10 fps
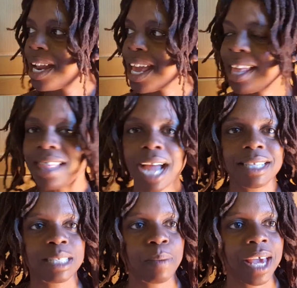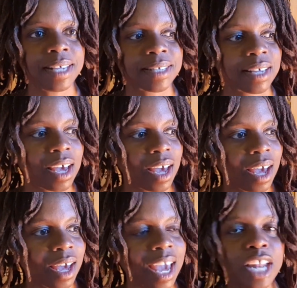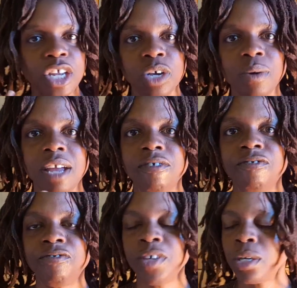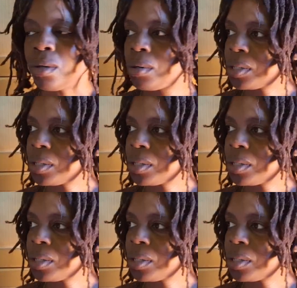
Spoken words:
in that space can you infuse,